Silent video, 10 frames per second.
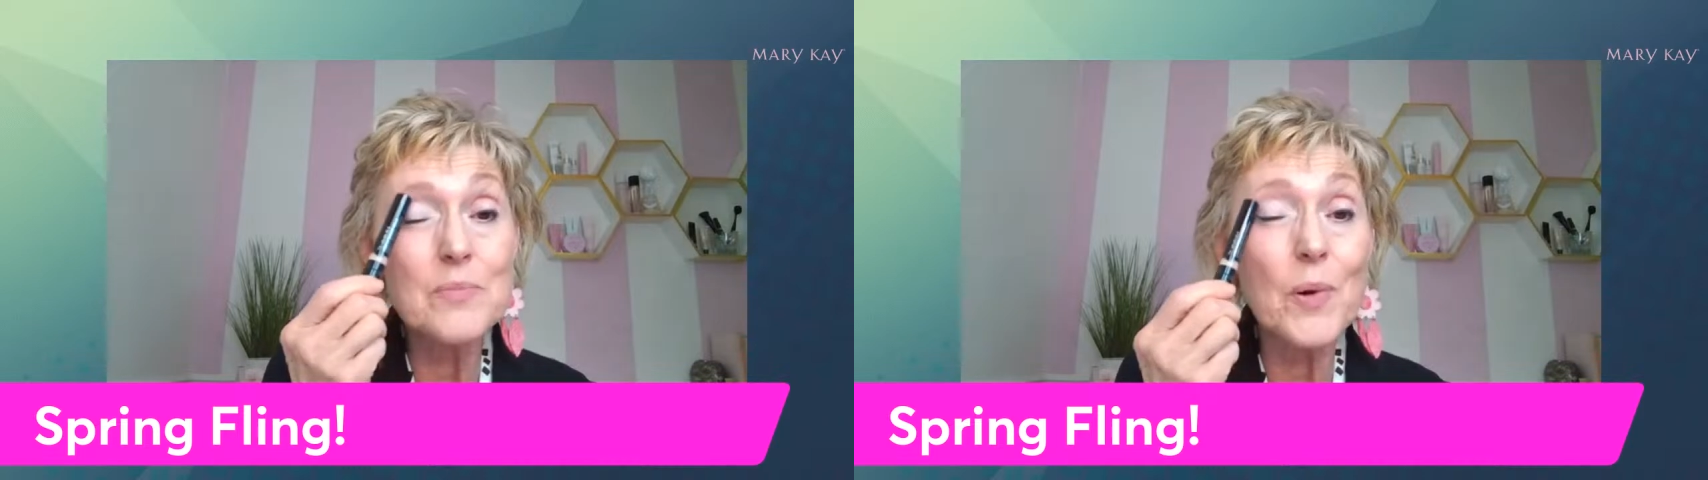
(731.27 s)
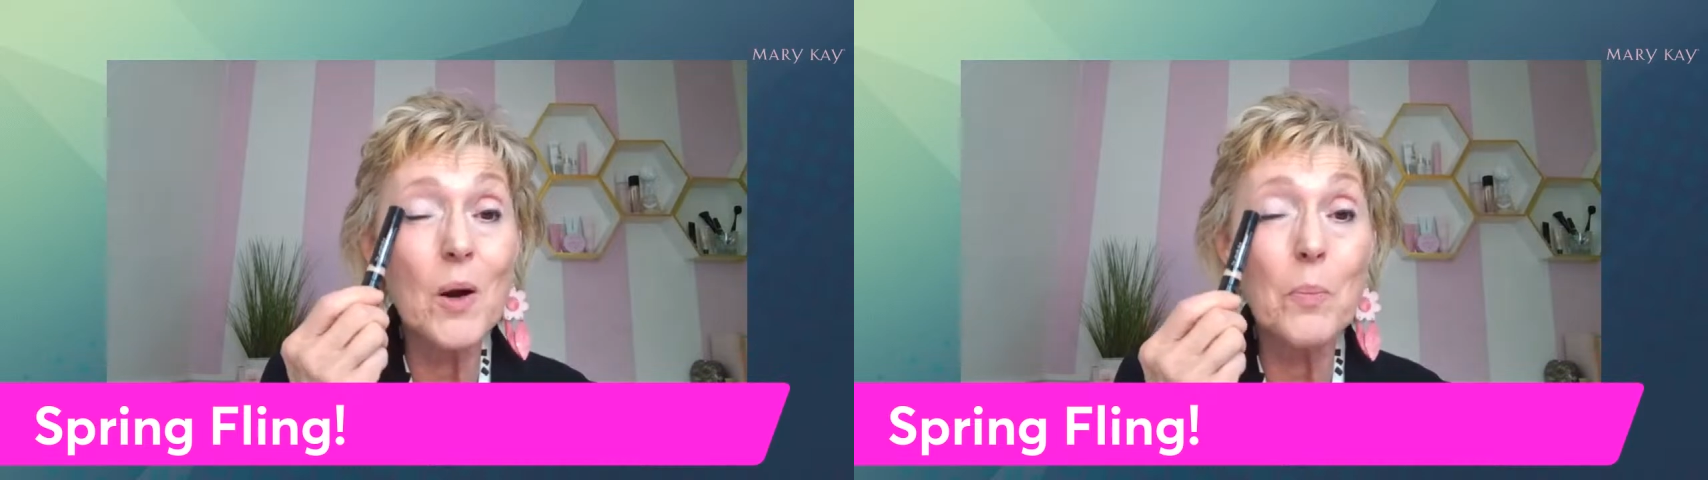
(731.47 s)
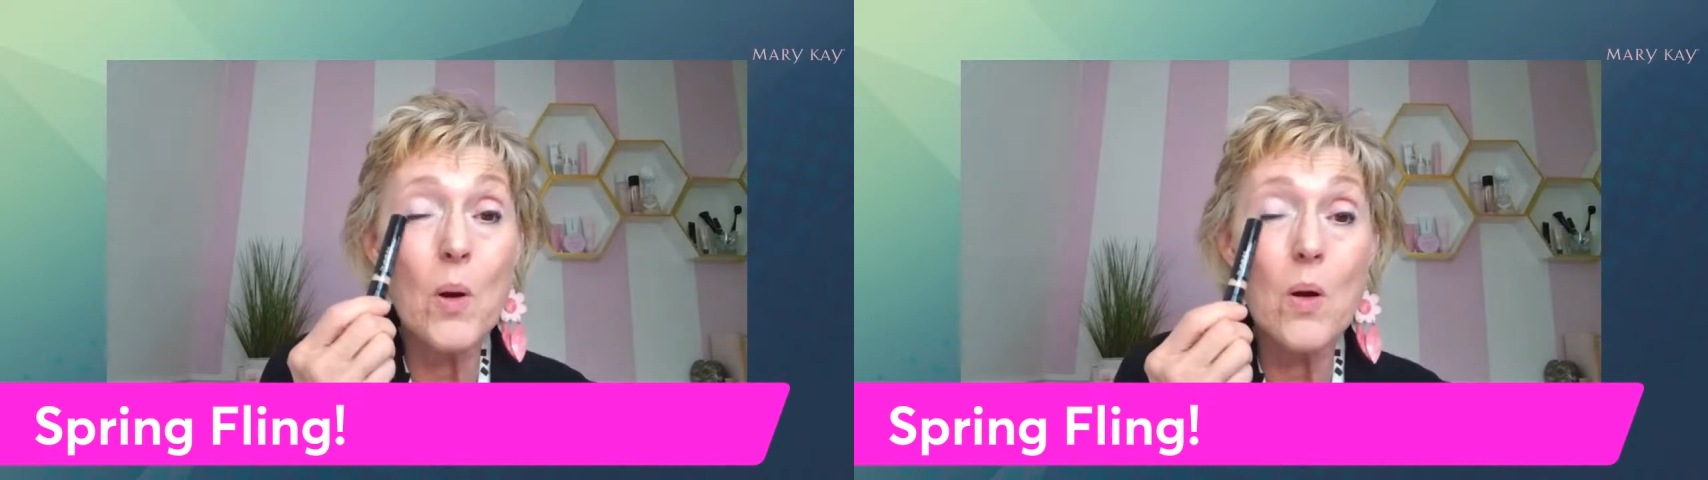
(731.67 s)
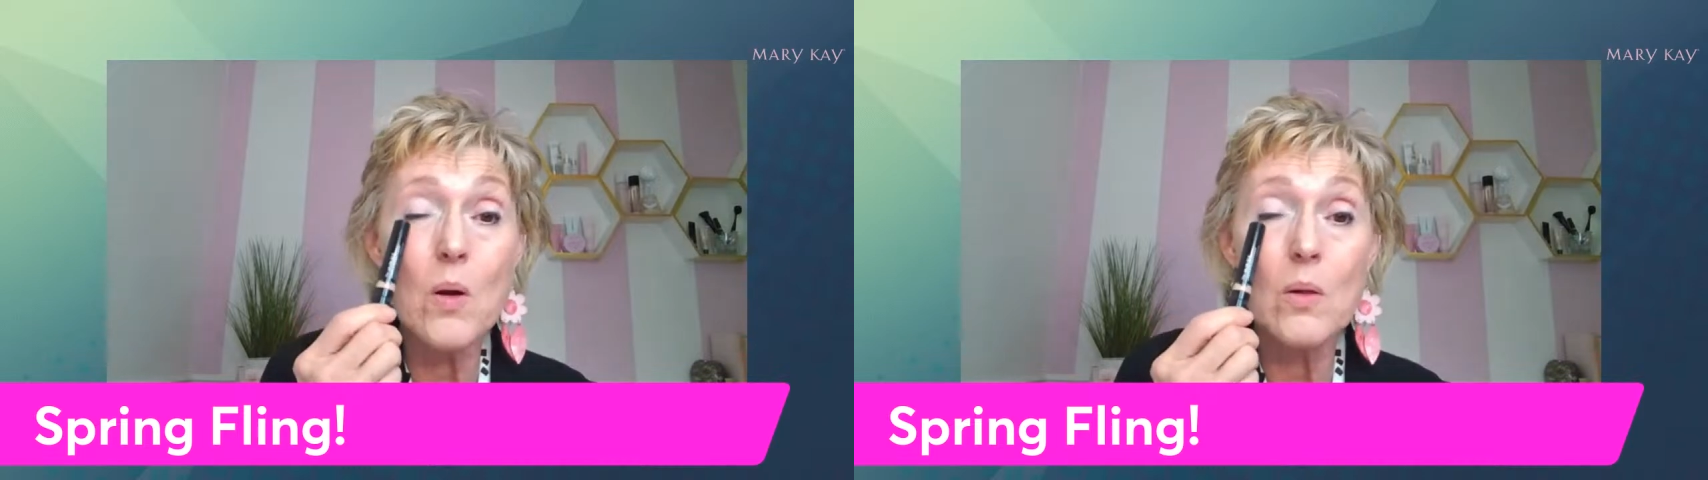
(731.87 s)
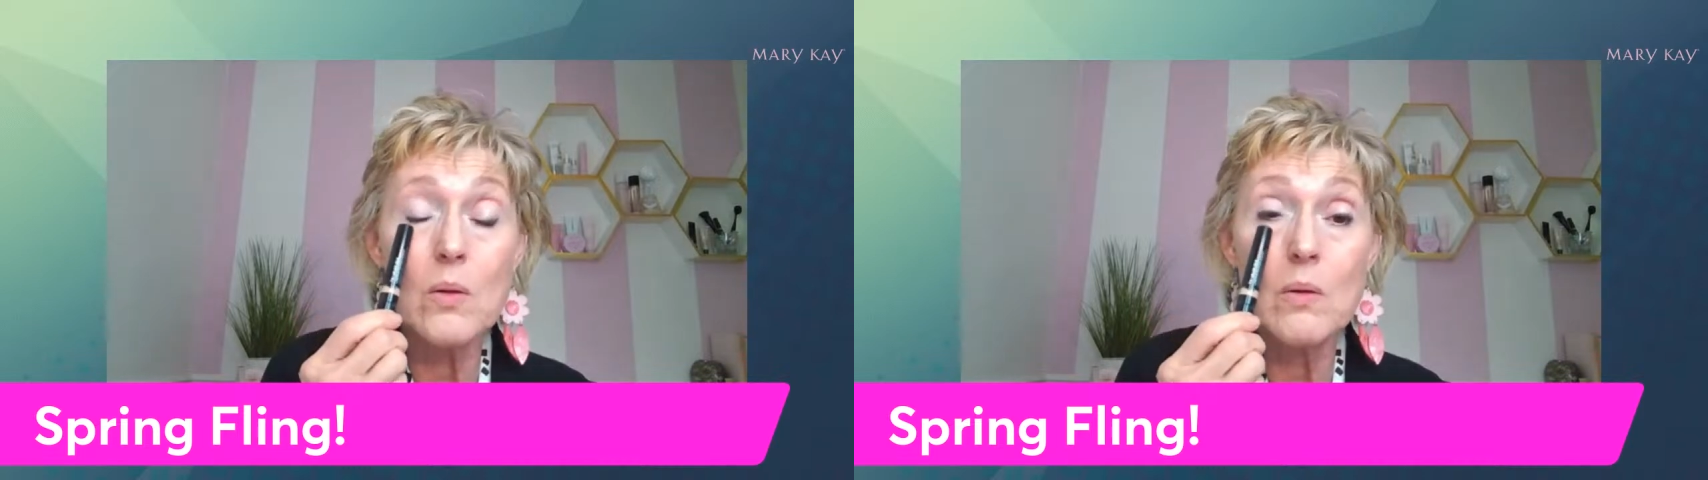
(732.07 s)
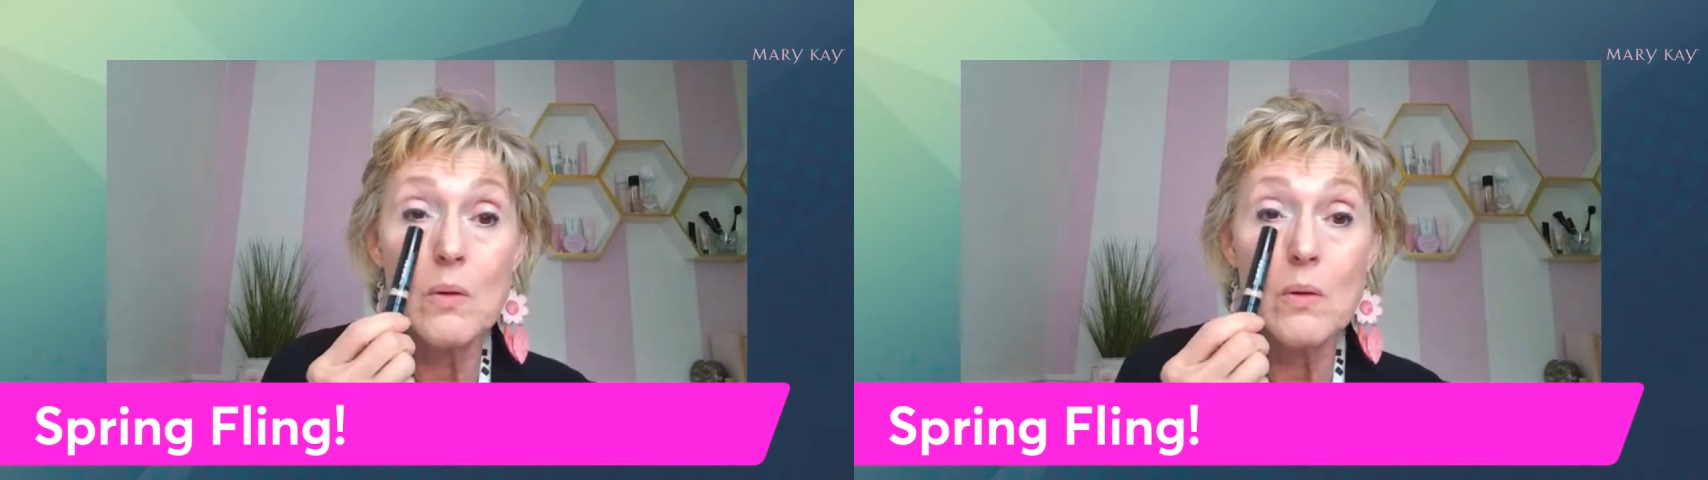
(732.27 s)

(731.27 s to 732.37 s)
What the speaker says: purple